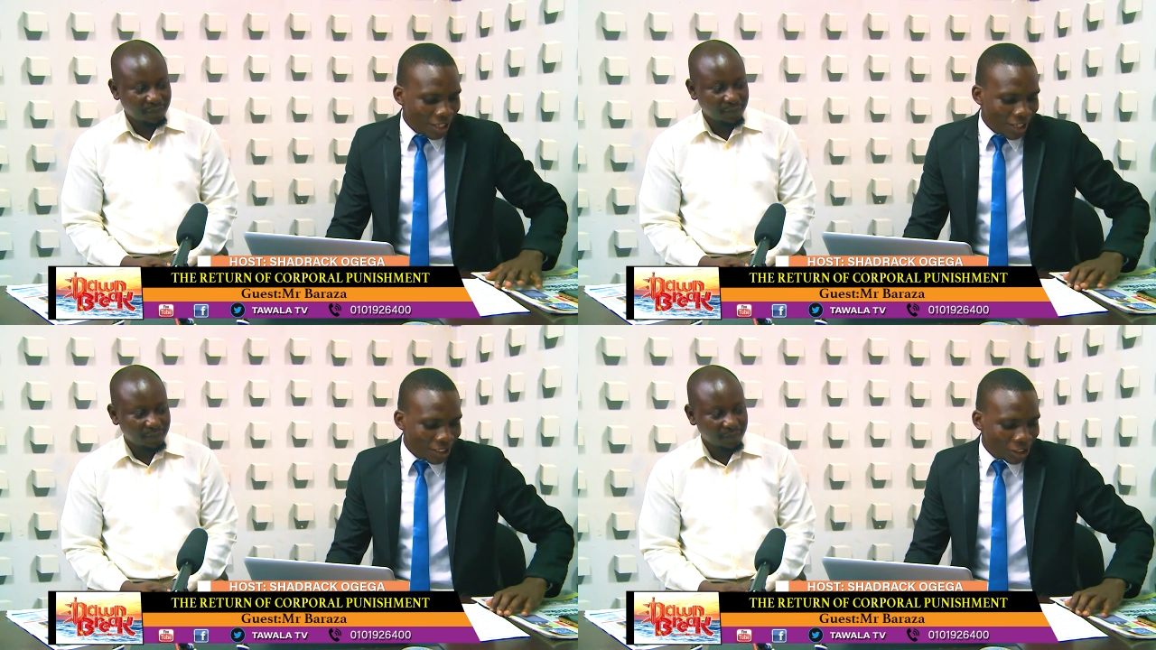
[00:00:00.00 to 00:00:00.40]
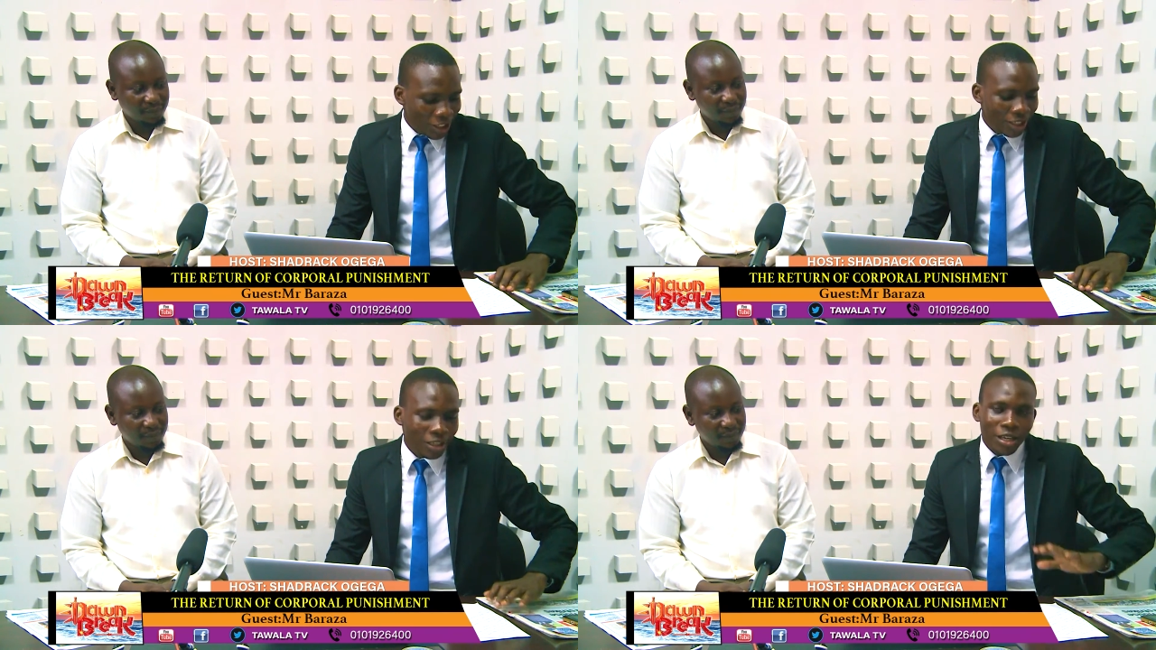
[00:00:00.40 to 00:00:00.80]

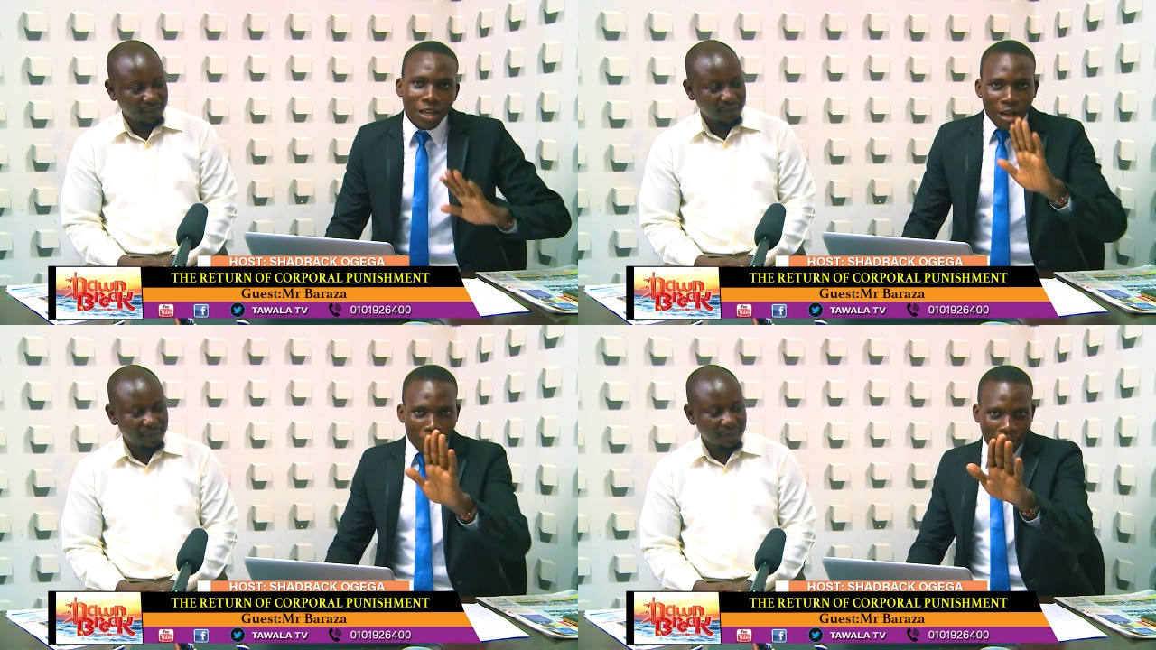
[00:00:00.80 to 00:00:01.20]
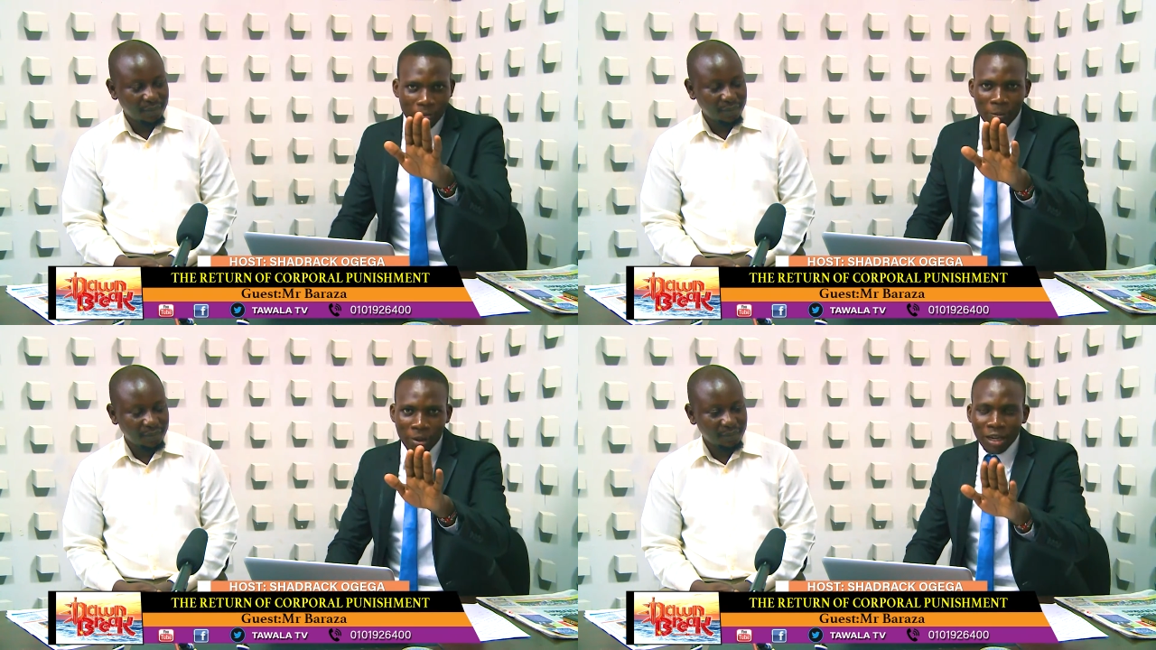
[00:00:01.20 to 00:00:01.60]
Speaker 1: Anashel. But
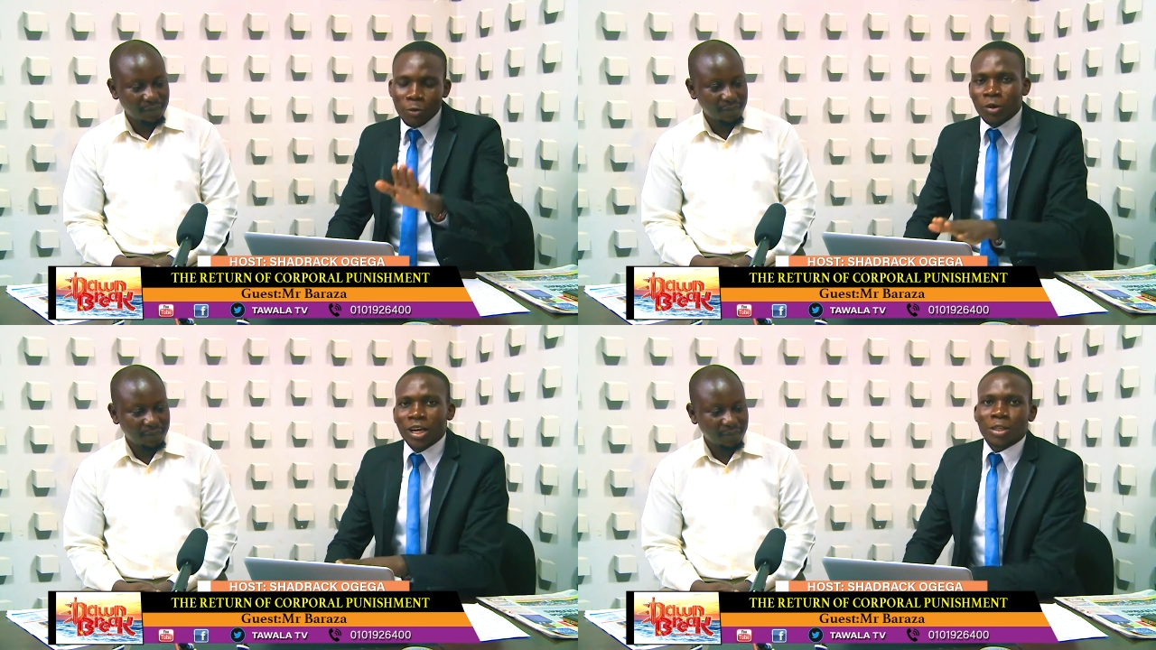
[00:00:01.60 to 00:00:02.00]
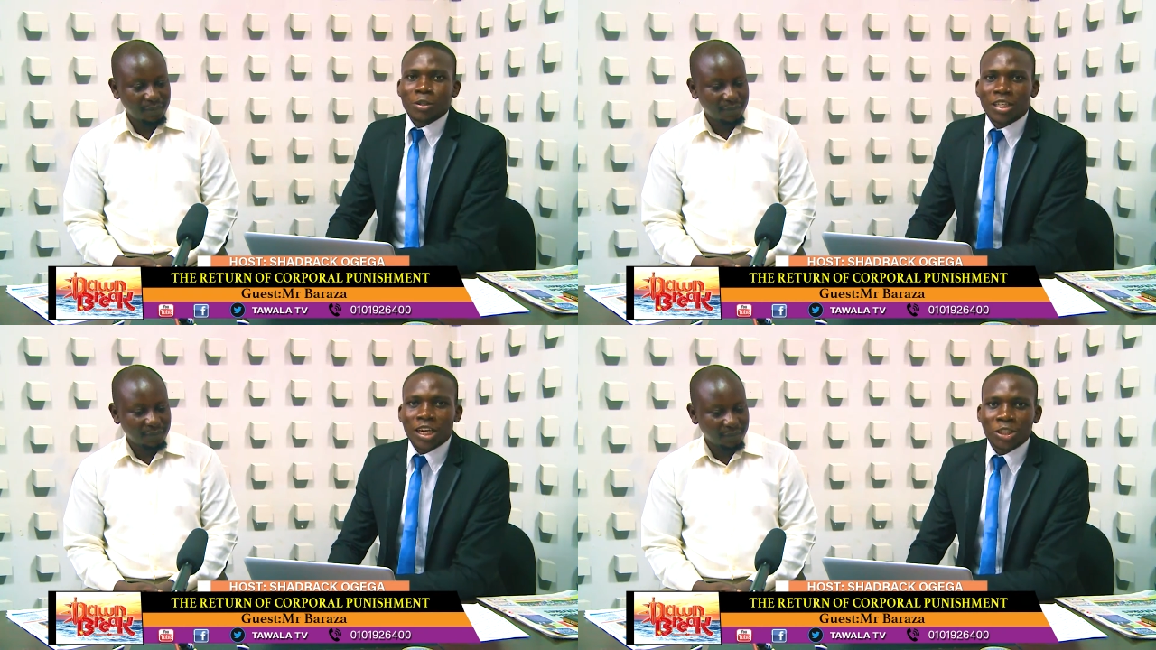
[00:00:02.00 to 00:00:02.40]
remember, we'd like
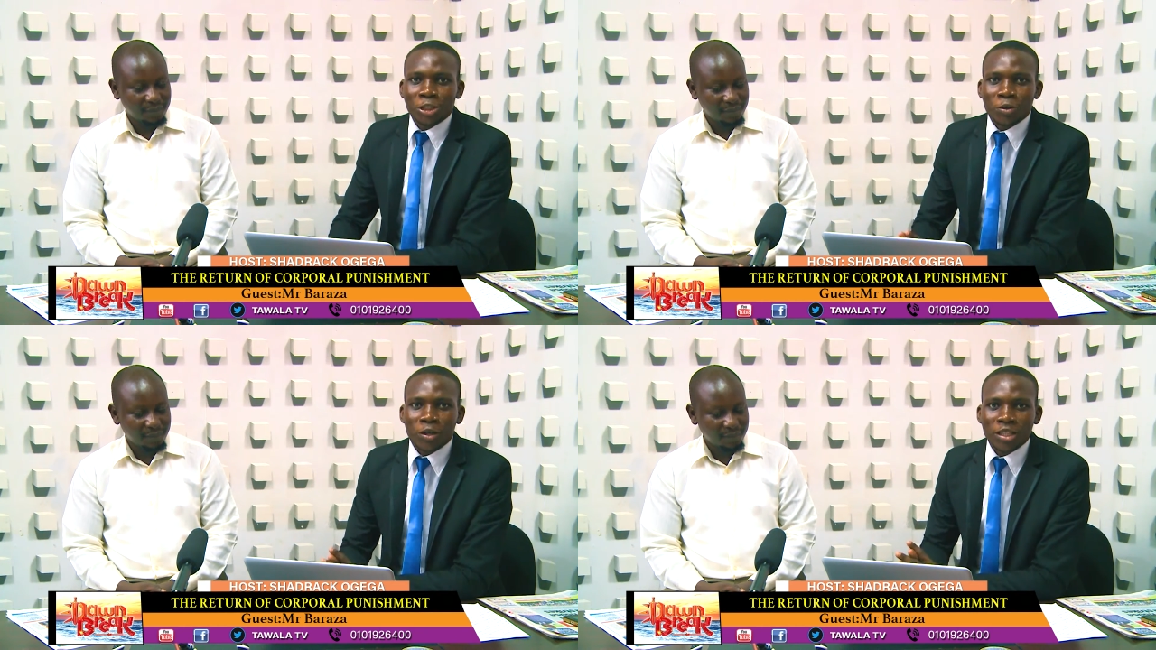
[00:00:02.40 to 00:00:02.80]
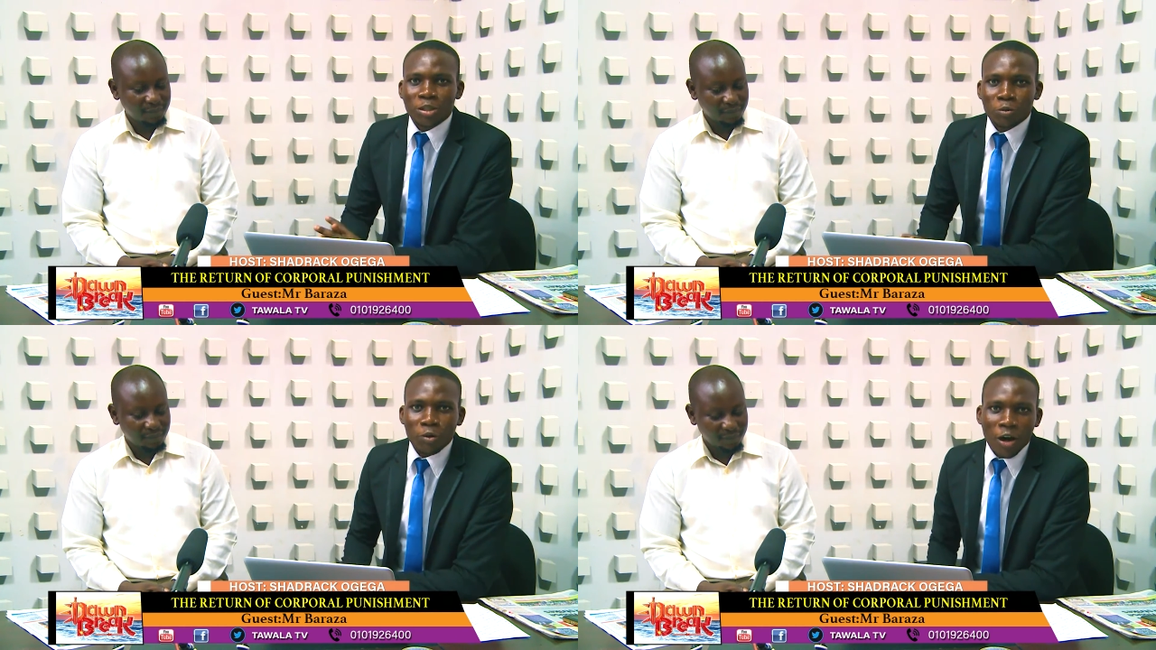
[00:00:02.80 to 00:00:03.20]
to engage you
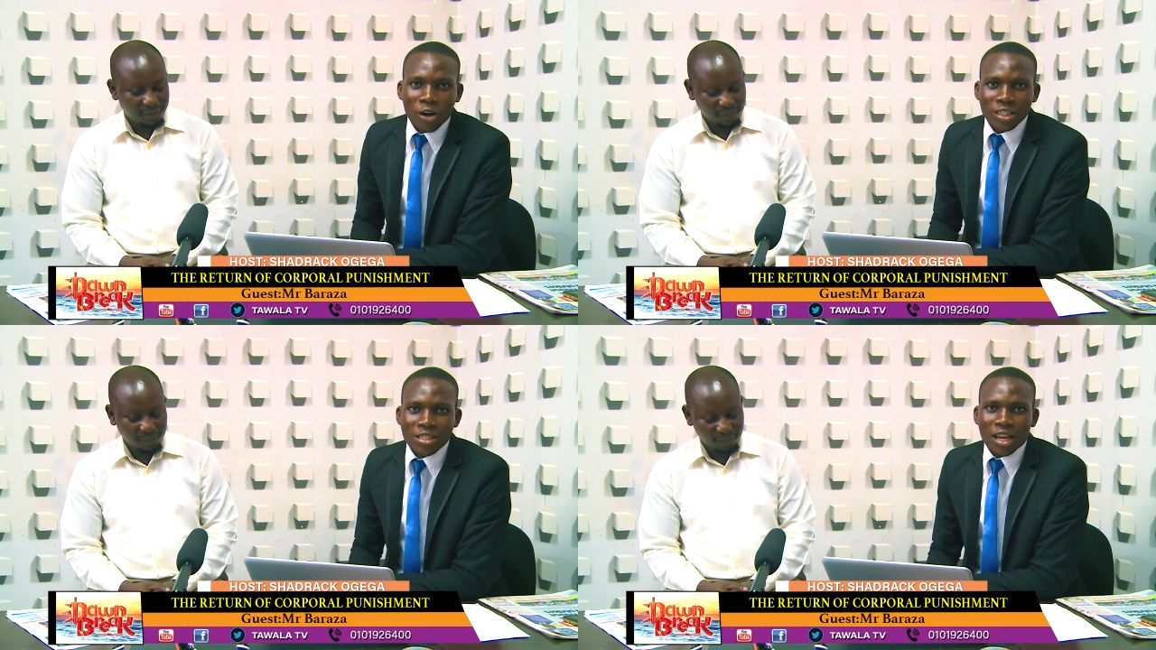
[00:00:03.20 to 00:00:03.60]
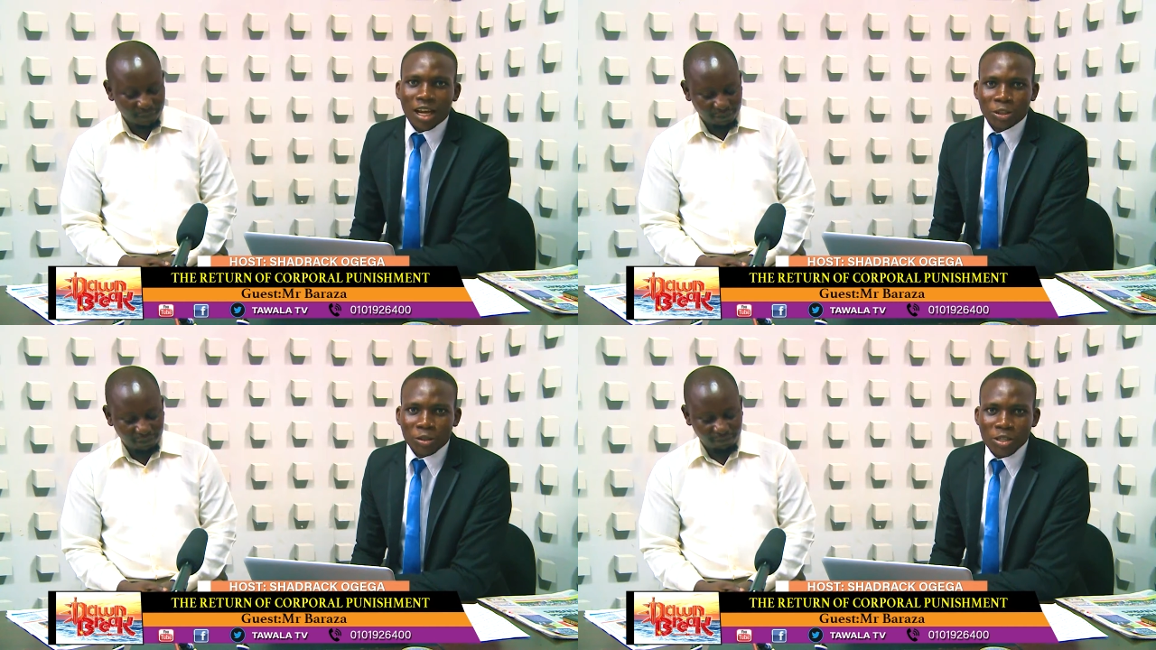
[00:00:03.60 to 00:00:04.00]
into our
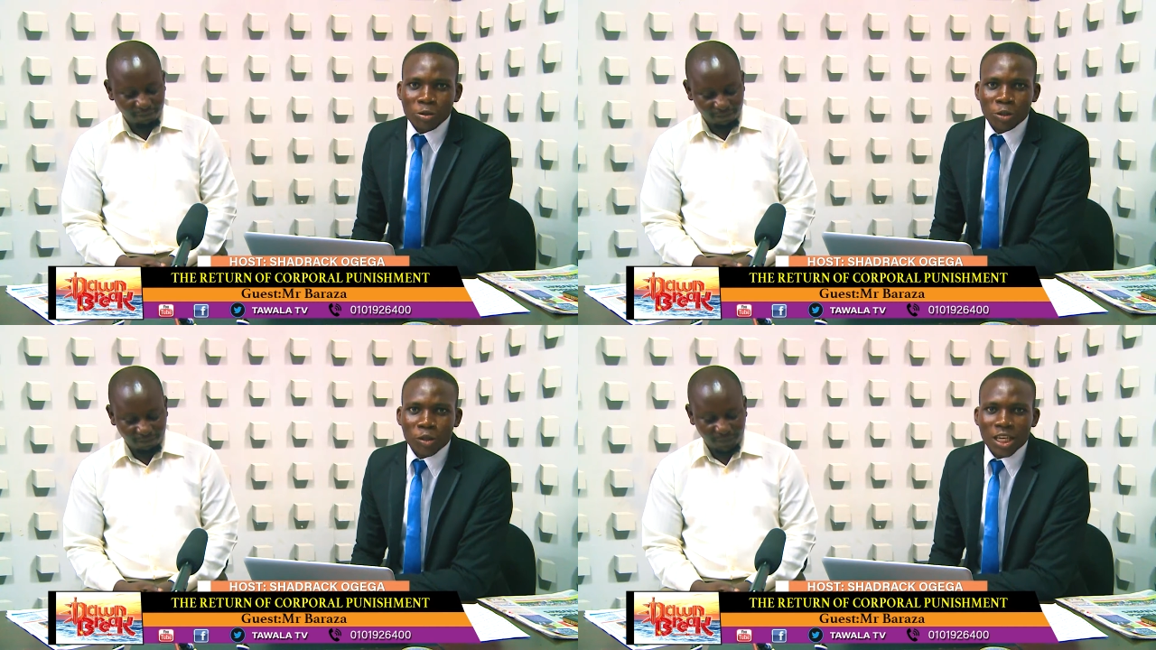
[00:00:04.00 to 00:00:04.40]
discussion as usual.